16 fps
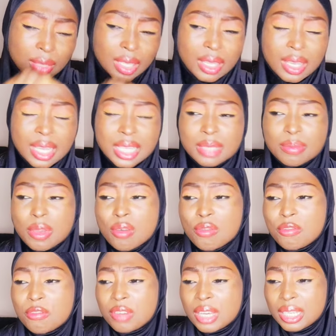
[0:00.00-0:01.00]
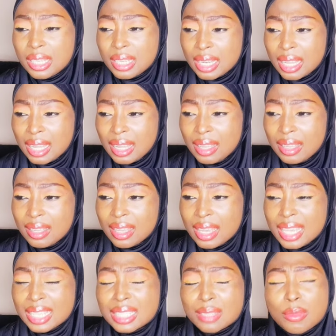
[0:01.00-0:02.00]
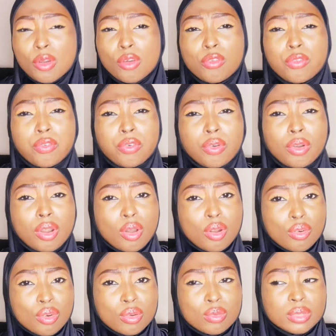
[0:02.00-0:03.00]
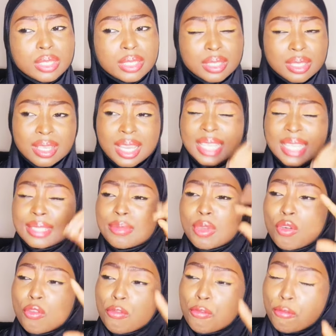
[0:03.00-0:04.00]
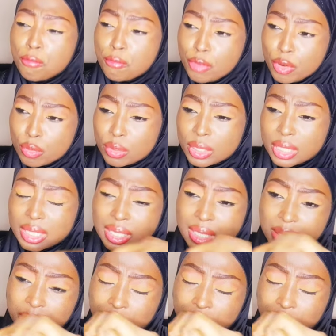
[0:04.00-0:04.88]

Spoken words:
I smell vanilla. I smell florals. I smell fruits.